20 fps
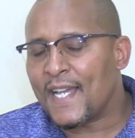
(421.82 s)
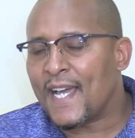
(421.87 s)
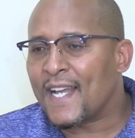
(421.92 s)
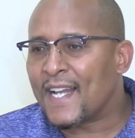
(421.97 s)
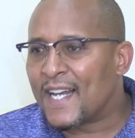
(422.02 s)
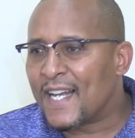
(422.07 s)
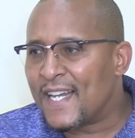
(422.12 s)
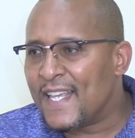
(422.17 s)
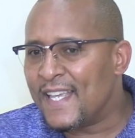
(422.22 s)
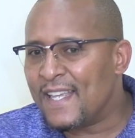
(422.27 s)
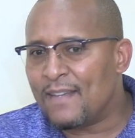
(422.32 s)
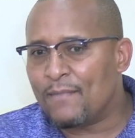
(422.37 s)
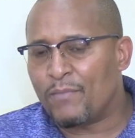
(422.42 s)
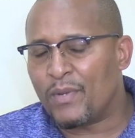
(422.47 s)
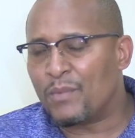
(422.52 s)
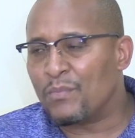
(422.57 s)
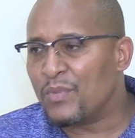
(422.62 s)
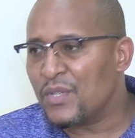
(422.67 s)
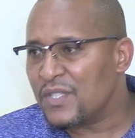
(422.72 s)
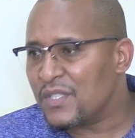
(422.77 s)
are clean,
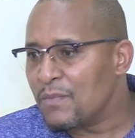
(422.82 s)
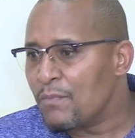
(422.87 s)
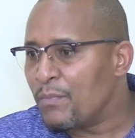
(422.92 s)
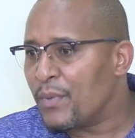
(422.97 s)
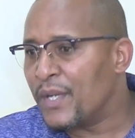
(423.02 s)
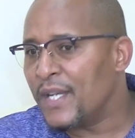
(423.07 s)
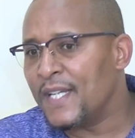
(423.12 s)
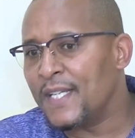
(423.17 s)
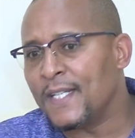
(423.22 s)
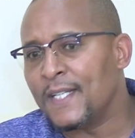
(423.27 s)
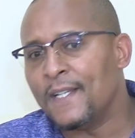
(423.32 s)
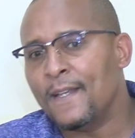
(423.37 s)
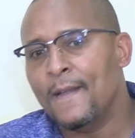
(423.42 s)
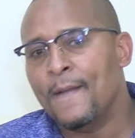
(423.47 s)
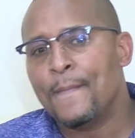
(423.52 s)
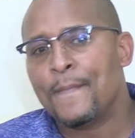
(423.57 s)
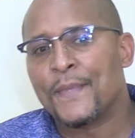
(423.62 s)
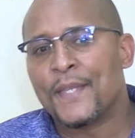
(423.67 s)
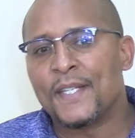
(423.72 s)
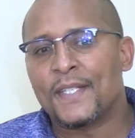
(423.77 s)
but most importantly
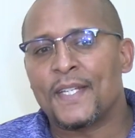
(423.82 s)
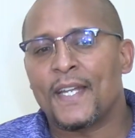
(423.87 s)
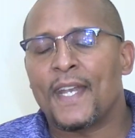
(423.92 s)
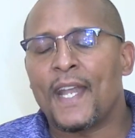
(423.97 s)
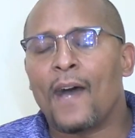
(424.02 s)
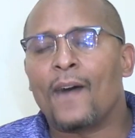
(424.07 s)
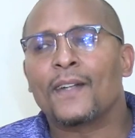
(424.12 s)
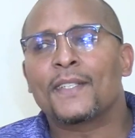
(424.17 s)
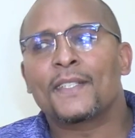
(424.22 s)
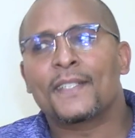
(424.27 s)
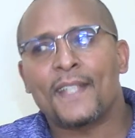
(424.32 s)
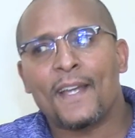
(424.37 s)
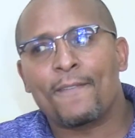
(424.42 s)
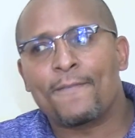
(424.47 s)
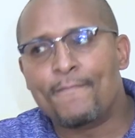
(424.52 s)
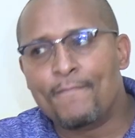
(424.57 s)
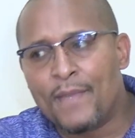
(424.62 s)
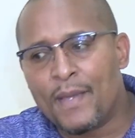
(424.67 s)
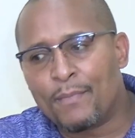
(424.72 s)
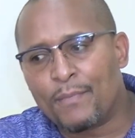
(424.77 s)
is that our
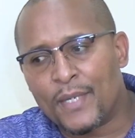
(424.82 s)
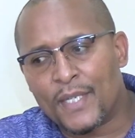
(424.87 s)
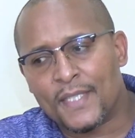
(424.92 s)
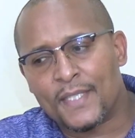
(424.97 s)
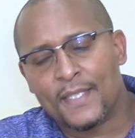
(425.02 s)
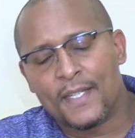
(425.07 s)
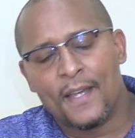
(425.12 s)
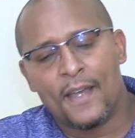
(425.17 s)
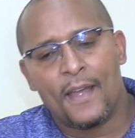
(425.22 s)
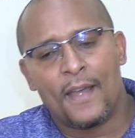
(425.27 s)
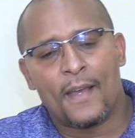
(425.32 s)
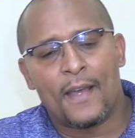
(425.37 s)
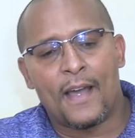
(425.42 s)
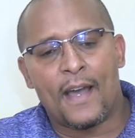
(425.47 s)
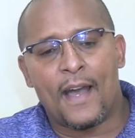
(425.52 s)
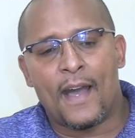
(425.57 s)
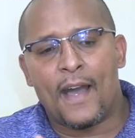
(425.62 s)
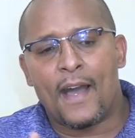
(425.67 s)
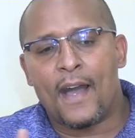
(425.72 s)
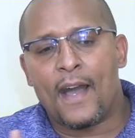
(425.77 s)
staff members
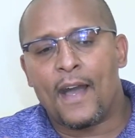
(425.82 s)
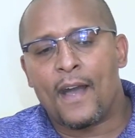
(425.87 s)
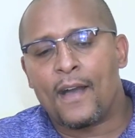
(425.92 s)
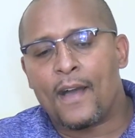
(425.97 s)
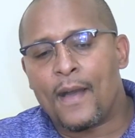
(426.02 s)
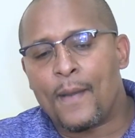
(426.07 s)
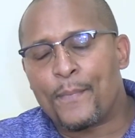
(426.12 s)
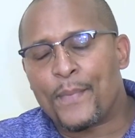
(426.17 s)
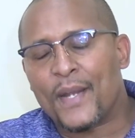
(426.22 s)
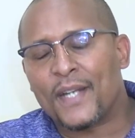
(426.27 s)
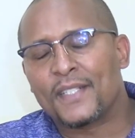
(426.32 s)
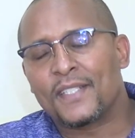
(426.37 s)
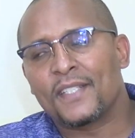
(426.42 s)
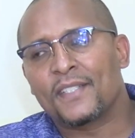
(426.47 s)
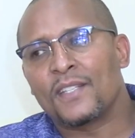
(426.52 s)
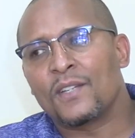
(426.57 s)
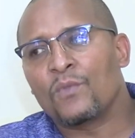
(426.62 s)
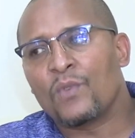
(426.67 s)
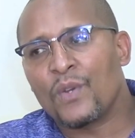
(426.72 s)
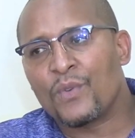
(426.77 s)
are
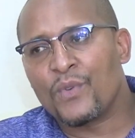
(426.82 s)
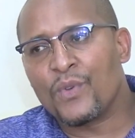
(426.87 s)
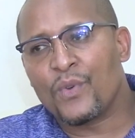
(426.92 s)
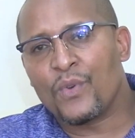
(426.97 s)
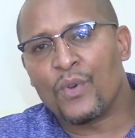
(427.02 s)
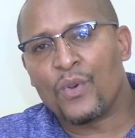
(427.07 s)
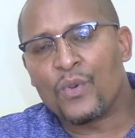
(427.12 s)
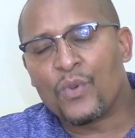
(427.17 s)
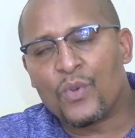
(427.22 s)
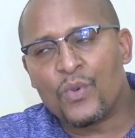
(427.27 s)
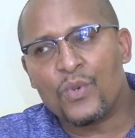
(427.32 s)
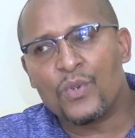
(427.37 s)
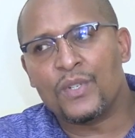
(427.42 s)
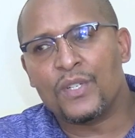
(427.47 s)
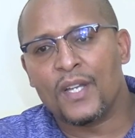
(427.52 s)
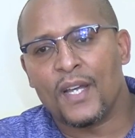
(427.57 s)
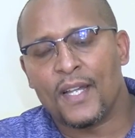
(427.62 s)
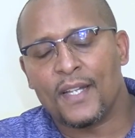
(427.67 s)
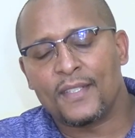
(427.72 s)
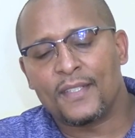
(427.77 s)
practicing what we call
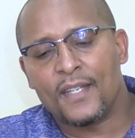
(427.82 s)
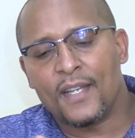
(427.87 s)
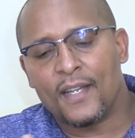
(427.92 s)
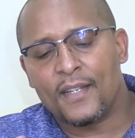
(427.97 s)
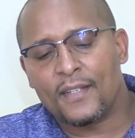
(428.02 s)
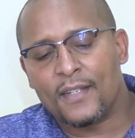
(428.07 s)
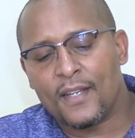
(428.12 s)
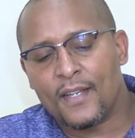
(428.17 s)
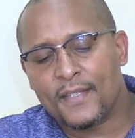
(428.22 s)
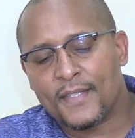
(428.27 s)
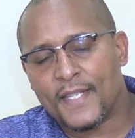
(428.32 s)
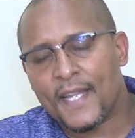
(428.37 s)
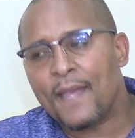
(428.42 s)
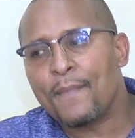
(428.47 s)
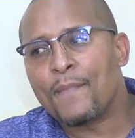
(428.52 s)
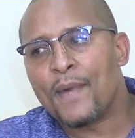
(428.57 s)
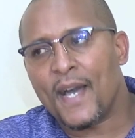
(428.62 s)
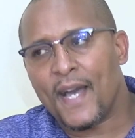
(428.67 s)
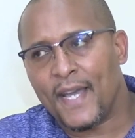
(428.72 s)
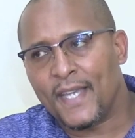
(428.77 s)
good
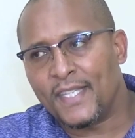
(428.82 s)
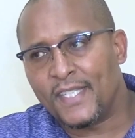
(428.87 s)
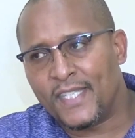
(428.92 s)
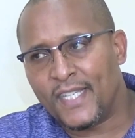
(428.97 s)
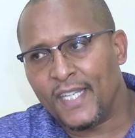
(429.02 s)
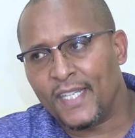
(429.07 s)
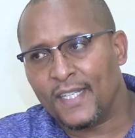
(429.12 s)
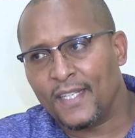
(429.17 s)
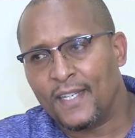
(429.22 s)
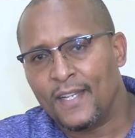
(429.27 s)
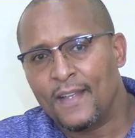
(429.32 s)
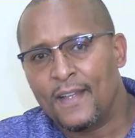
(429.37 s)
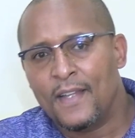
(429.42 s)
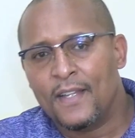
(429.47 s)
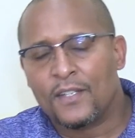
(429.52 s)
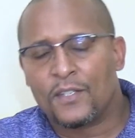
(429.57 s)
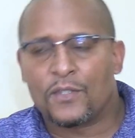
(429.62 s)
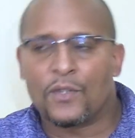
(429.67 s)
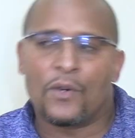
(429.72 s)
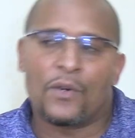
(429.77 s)
cyber hygiene.
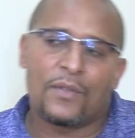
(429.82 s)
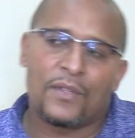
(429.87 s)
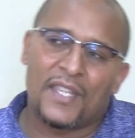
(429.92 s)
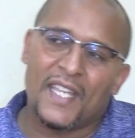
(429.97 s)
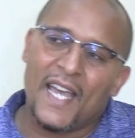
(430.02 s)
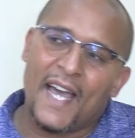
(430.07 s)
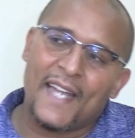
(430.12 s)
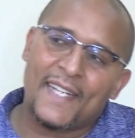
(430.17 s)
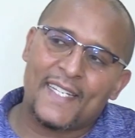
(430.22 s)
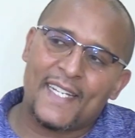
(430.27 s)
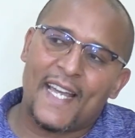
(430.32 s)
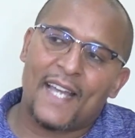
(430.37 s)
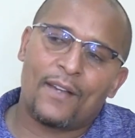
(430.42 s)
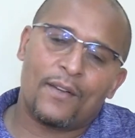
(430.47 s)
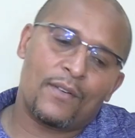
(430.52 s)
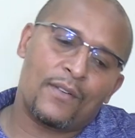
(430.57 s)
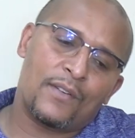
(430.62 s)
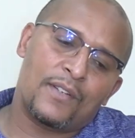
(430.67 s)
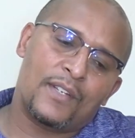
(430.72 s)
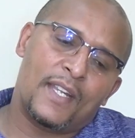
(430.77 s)
So the
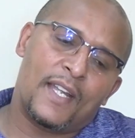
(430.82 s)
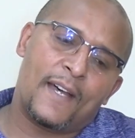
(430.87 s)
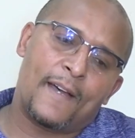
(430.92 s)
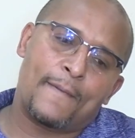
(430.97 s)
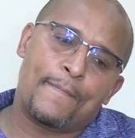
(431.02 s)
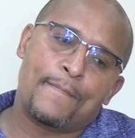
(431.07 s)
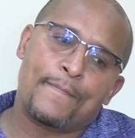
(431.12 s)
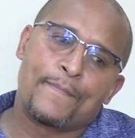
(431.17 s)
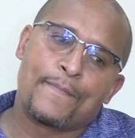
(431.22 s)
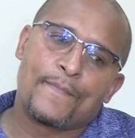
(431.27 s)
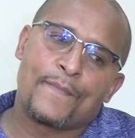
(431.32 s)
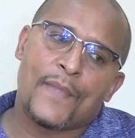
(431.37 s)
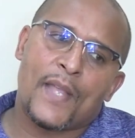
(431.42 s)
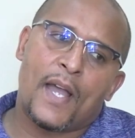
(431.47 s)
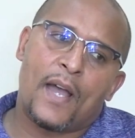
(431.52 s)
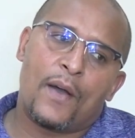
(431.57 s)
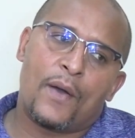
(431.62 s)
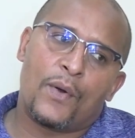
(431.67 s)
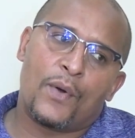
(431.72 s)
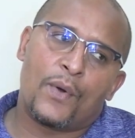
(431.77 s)
attack on
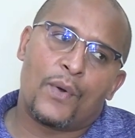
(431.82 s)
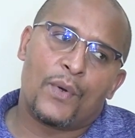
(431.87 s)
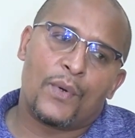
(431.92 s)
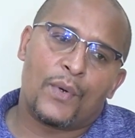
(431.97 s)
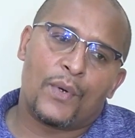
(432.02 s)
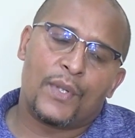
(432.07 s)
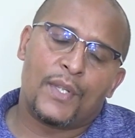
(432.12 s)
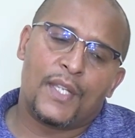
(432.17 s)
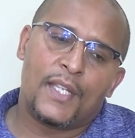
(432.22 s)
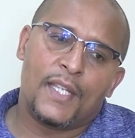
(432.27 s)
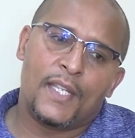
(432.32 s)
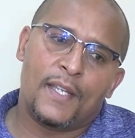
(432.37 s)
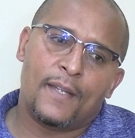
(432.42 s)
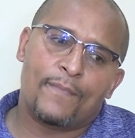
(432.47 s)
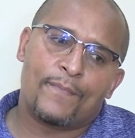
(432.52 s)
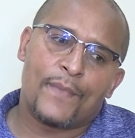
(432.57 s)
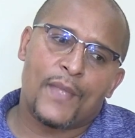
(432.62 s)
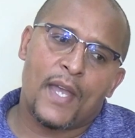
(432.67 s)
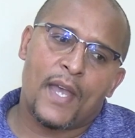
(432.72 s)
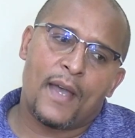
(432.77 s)

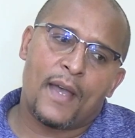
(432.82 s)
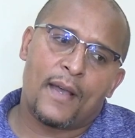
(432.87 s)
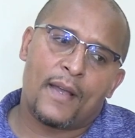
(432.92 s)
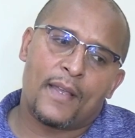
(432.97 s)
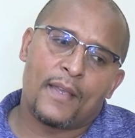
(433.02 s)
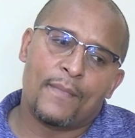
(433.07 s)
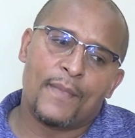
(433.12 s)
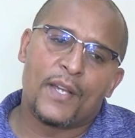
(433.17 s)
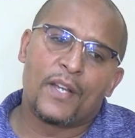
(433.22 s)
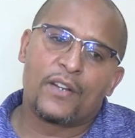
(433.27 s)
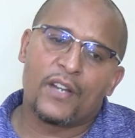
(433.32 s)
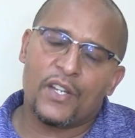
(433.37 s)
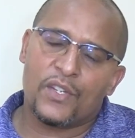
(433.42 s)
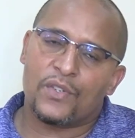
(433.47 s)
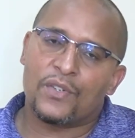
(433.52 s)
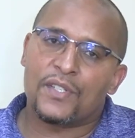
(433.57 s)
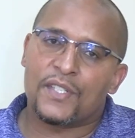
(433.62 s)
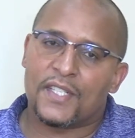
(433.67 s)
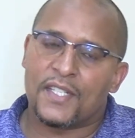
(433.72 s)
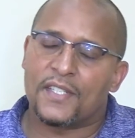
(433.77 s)
the
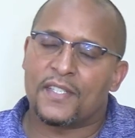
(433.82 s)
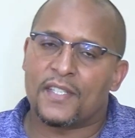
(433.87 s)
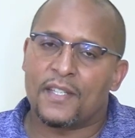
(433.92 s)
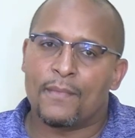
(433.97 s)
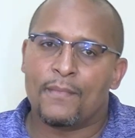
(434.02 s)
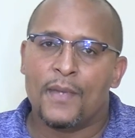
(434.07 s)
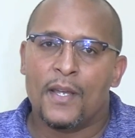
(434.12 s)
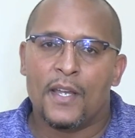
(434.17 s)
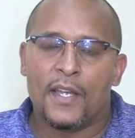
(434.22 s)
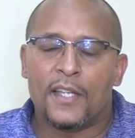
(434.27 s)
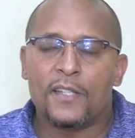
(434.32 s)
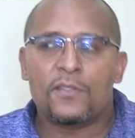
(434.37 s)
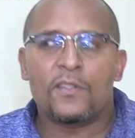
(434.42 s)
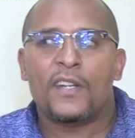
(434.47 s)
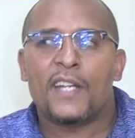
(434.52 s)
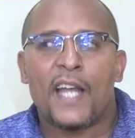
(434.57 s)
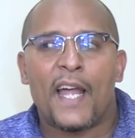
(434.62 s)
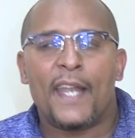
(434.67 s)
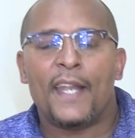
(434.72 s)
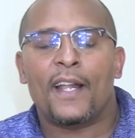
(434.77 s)
immigration system is
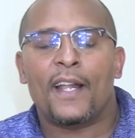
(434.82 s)
not